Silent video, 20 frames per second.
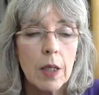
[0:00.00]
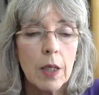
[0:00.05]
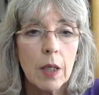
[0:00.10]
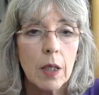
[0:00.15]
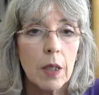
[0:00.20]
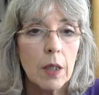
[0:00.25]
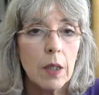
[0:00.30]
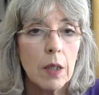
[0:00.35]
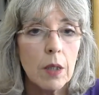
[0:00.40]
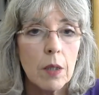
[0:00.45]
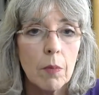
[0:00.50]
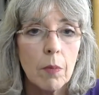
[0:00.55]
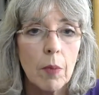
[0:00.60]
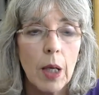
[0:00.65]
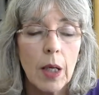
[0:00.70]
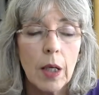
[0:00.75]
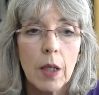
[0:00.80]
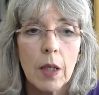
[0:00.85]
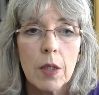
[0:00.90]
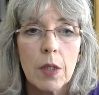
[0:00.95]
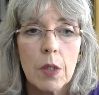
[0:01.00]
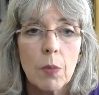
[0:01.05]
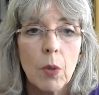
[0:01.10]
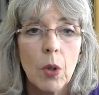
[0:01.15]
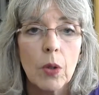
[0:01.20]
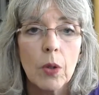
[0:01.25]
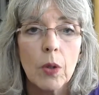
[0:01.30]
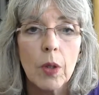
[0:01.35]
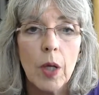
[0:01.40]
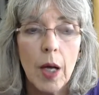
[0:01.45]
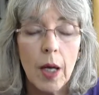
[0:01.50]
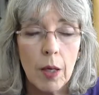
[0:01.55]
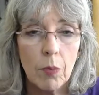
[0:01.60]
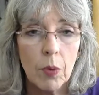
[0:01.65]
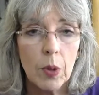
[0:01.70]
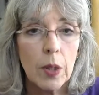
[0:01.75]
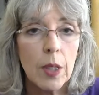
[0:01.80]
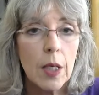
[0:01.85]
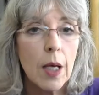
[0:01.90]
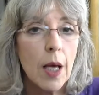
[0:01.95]
it and making it smaller, it
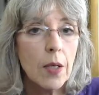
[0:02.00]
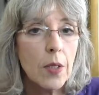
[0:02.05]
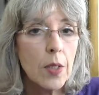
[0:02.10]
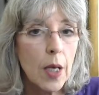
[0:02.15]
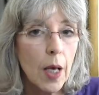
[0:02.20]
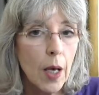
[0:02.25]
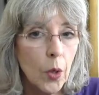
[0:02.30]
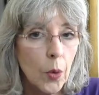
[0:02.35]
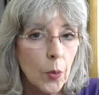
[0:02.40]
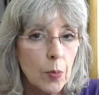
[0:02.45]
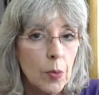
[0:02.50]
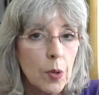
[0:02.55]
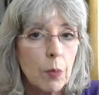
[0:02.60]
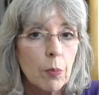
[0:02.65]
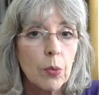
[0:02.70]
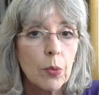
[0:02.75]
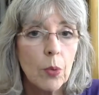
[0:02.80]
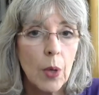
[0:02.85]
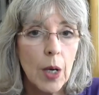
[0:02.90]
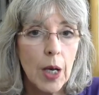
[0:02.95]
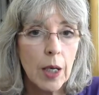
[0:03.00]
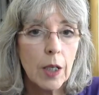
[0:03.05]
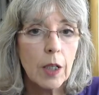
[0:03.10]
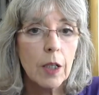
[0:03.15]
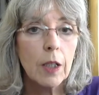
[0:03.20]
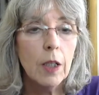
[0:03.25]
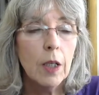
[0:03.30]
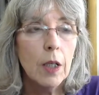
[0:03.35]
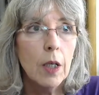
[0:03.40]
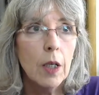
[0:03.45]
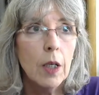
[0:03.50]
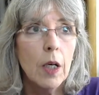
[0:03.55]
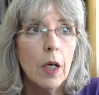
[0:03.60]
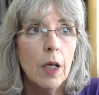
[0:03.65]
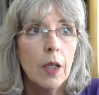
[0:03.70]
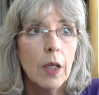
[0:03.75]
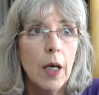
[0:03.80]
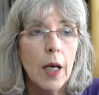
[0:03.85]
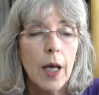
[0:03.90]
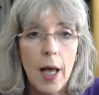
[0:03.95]
really has helped break
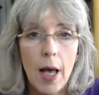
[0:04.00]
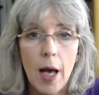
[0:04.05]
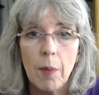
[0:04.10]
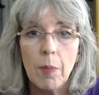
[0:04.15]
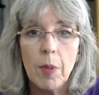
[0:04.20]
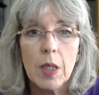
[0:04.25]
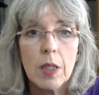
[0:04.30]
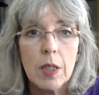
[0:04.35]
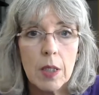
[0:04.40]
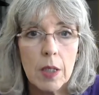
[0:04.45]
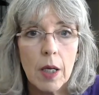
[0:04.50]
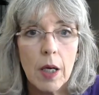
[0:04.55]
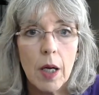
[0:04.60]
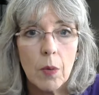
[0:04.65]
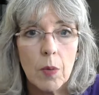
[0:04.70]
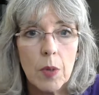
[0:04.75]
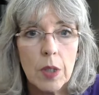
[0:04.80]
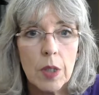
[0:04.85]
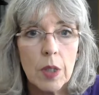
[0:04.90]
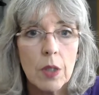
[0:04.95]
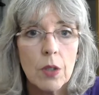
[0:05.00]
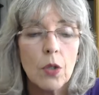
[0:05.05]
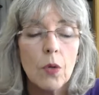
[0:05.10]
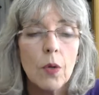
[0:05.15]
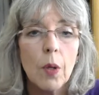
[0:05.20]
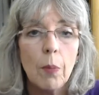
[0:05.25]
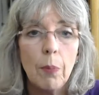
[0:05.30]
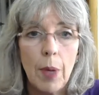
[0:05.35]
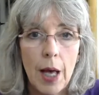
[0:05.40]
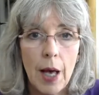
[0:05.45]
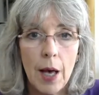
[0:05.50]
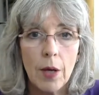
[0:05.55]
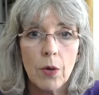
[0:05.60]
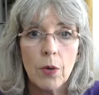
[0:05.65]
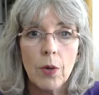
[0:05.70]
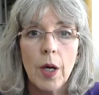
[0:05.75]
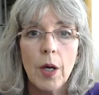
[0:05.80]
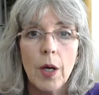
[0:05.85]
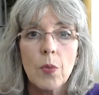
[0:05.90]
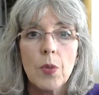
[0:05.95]
the habits that I was into, the
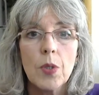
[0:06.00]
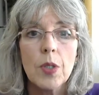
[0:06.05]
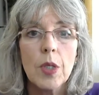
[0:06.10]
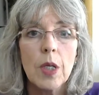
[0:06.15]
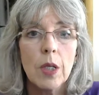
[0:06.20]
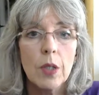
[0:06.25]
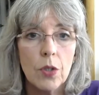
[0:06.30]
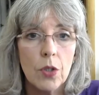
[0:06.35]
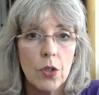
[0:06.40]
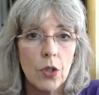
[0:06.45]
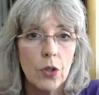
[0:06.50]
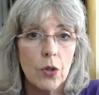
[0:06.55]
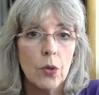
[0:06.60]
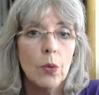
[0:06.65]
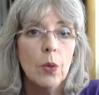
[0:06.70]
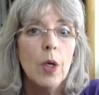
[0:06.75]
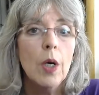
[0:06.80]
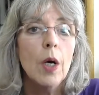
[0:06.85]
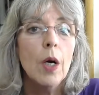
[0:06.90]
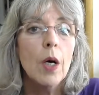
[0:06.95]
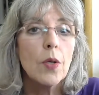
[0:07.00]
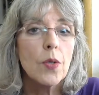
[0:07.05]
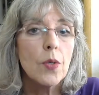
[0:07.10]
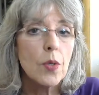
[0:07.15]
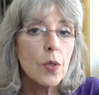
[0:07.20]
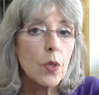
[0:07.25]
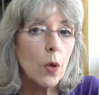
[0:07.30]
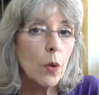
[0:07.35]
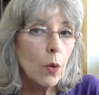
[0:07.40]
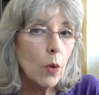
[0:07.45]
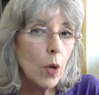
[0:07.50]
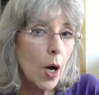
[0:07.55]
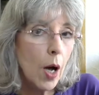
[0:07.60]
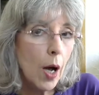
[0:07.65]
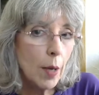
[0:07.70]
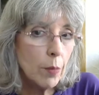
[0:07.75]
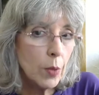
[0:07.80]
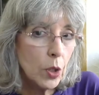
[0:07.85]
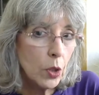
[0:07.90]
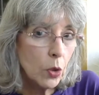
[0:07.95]
pattern I was into. So
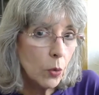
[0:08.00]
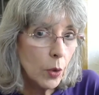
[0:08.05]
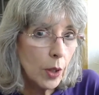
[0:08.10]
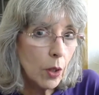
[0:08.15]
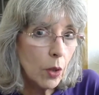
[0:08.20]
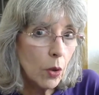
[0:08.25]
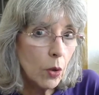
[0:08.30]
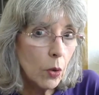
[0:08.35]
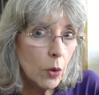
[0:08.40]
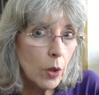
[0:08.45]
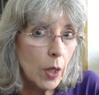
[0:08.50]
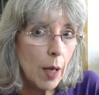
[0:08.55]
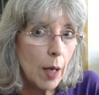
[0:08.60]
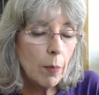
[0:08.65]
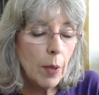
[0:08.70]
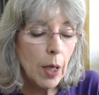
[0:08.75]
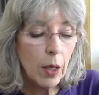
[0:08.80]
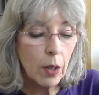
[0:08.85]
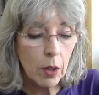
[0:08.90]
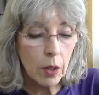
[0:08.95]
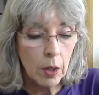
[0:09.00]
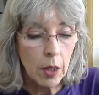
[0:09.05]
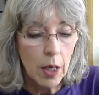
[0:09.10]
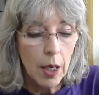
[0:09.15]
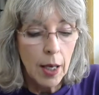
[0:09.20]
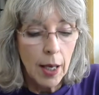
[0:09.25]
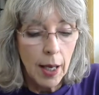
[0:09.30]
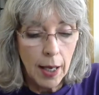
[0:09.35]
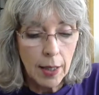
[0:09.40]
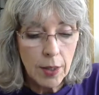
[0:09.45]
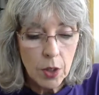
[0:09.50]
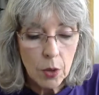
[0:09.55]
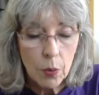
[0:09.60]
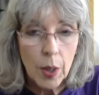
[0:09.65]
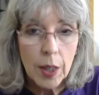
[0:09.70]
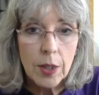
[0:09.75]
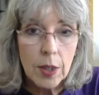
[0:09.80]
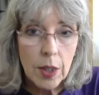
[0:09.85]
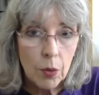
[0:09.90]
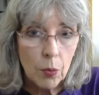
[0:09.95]
I'm doing a whole lot better. And so I
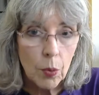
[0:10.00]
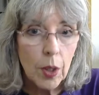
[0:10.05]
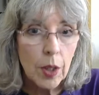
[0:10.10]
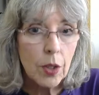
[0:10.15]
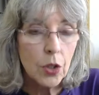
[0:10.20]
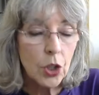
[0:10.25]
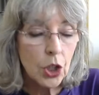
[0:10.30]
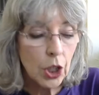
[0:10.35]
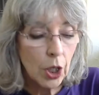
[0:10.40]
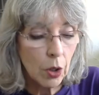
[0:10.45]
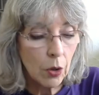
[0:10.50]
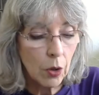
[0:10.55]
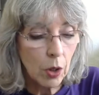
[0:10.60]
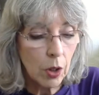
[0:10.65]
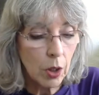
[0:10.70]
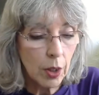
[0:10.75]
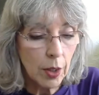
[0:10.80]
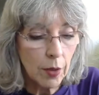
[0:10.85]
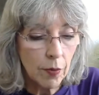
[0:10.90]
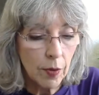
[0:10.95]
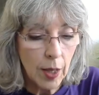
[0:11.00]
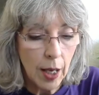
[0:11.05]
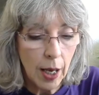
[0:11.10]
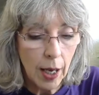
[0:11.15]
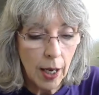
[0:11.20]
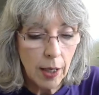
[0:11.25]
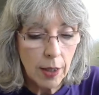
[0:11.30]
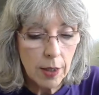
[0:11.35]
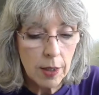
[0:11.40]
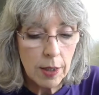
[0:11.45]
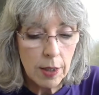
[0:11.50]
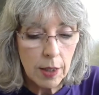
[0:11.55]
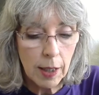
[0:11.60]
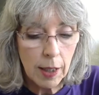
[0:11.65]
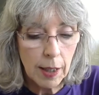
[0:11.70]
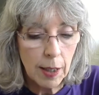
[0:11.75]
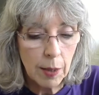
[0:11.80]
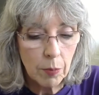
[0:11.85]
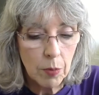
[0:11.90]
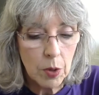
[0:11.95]
did want to share all of that.
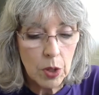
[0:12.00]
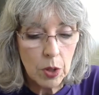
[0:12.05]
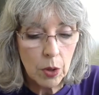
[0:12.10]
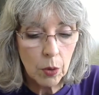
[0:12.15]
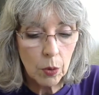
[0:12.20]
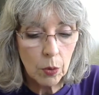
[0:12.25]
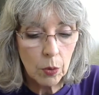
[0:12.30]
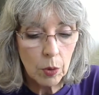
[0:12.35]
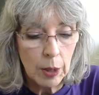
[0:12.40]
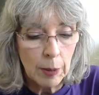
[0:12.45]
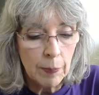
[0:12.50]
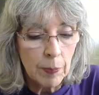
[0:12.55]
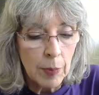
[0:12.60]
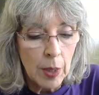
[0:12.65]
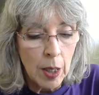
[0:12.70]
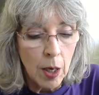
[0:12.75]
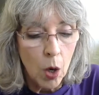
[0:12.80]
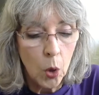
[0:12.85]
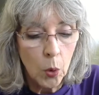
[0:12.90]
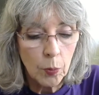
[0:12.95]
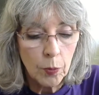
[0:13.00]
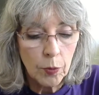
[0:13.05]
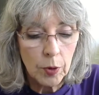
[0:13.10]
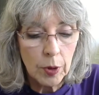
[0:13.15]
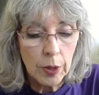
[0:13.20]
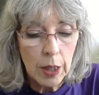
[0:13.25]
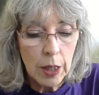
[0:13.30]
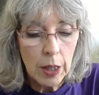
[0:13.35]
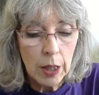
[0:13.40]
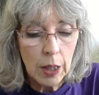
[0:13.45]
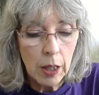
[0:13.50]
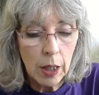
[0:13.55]
So hopefully